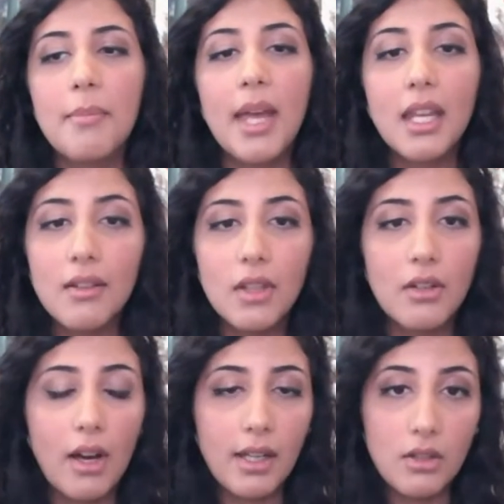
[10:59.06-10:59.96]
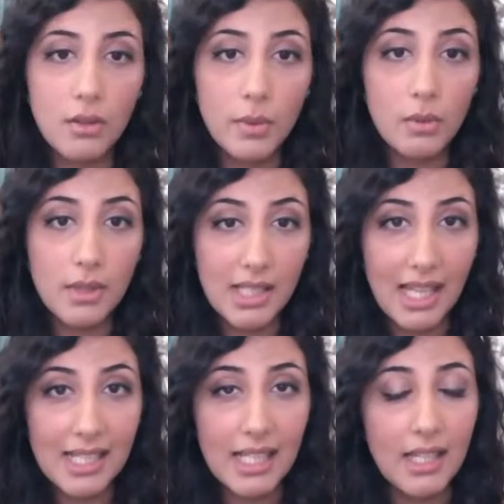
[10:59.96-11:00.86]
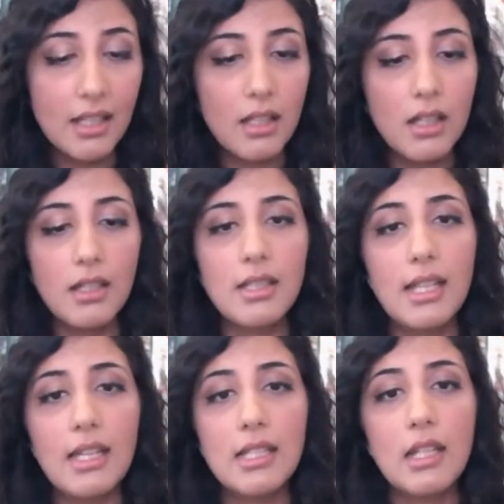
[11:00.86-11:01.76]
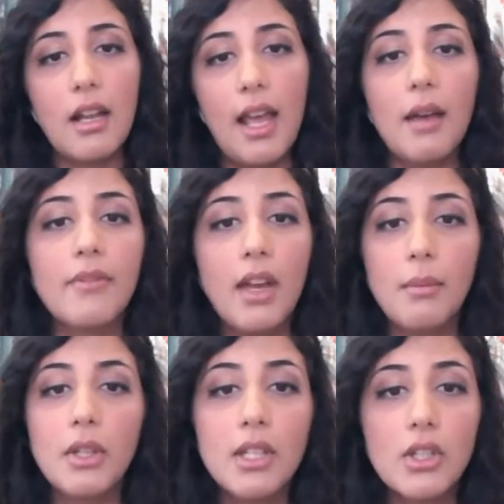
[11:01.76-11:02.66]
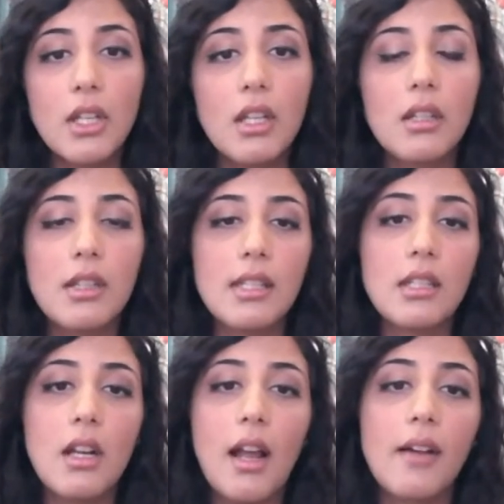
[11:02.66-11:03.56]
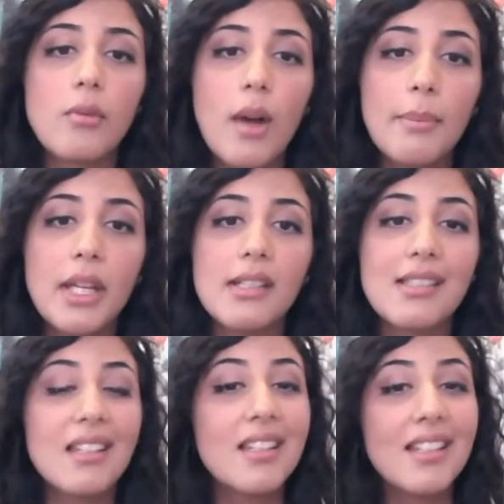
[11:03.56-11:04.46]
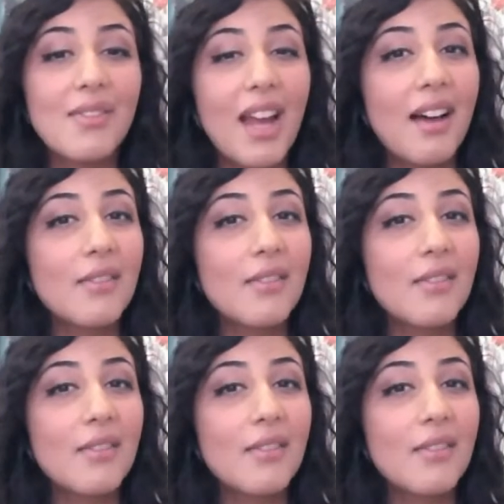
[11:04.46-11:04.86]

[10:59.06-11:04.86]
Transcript: many of the Iraqi troops who were sent in, they did not have ammunition, they did not have weapons, they didn't even